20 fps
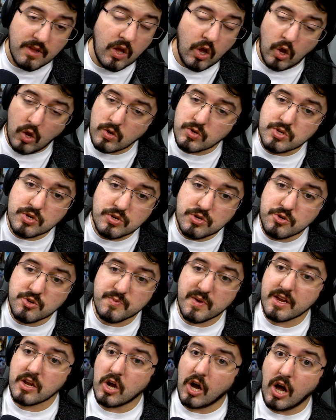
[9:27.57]
Also used
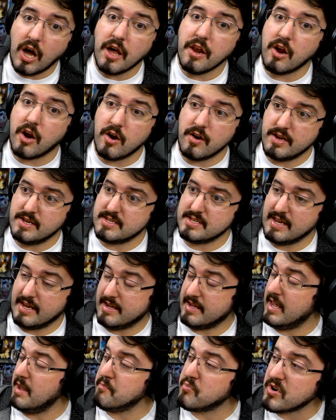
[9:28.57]
by con artists. I
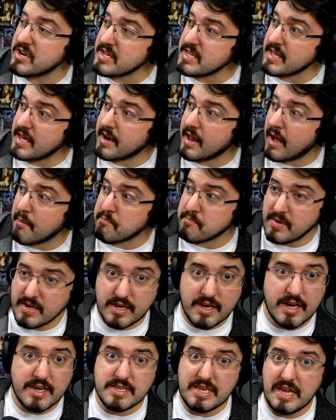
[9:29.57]
keep bringing that up
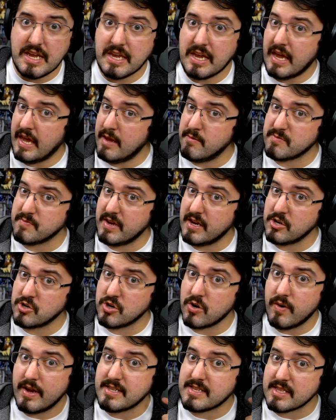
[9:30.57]
because it keeps being
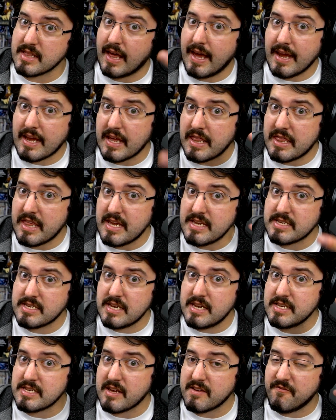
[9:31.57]
true. It's like this
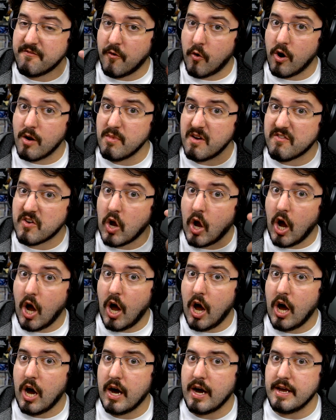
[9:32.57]
is a form of
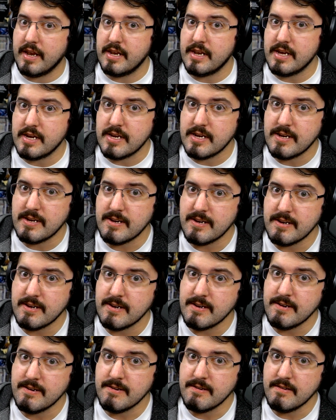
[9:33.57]
con.
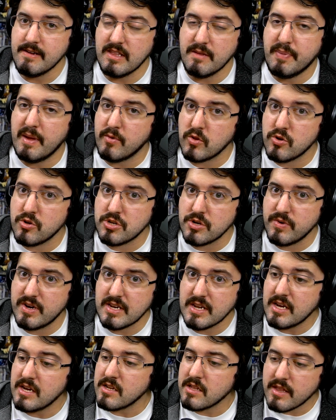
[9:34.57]
And the people who do
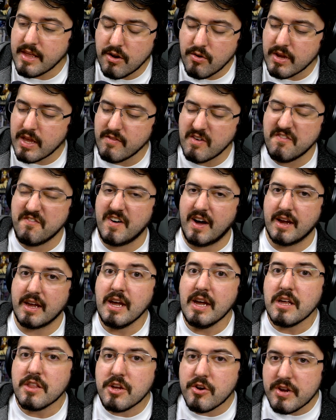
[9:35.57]
it, they don't give a fuck.
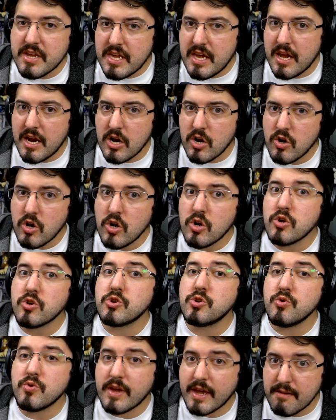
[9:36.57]
They're here
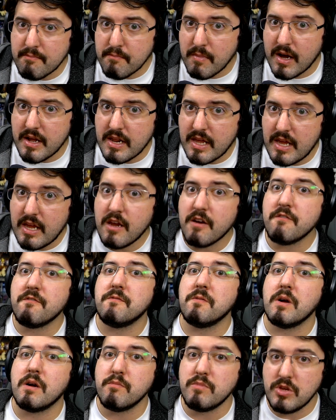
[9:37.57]
to get money
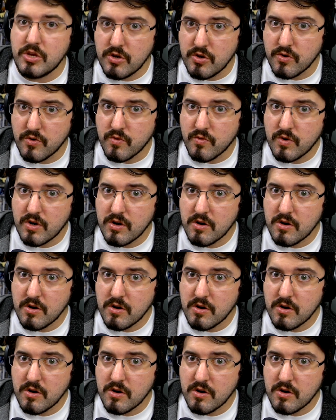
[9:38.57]
from you